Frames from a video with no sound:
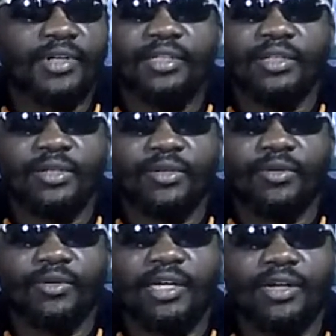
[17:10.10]
Right.
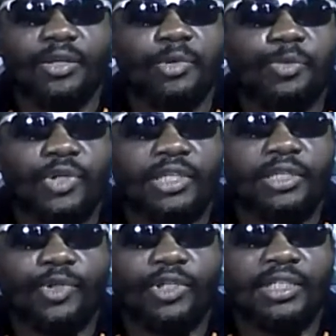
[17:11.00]
We're not going to be
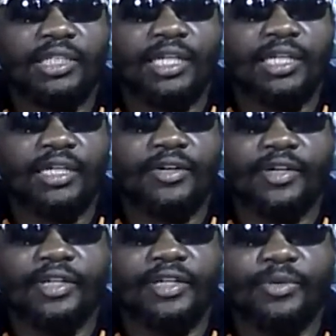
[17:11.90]
politically
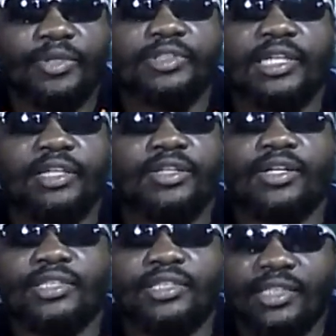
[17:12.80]
correct. We're just
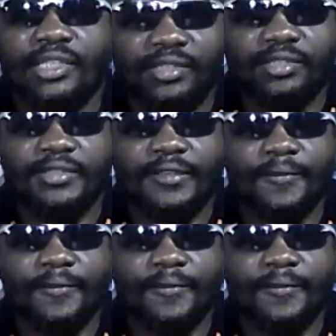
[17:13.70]
telling you as it is.